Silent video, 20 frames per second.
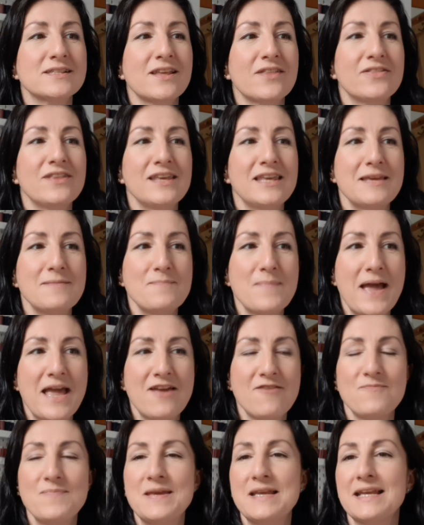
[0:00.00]
I think it may
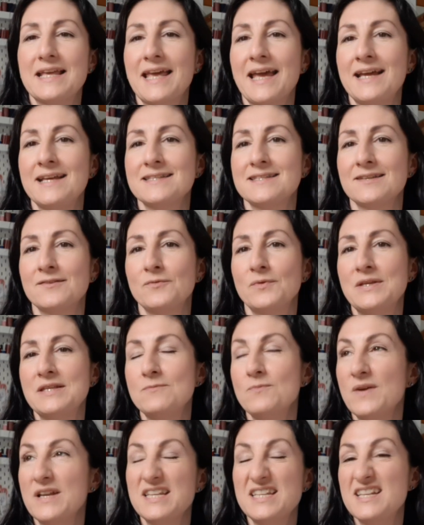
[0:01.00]
have been a case that we
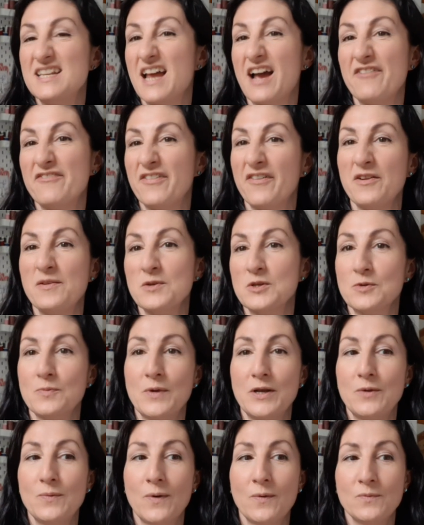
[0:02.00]
didn't have very much
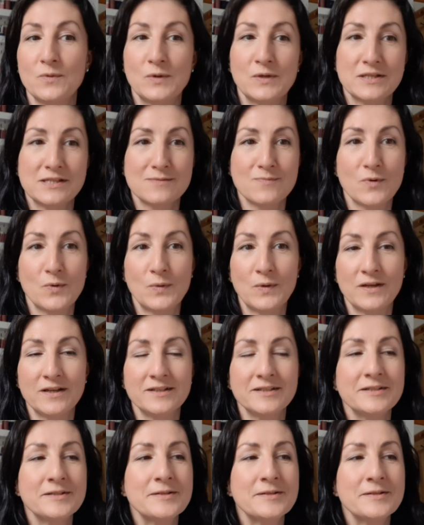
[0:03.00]
money when we were smaller,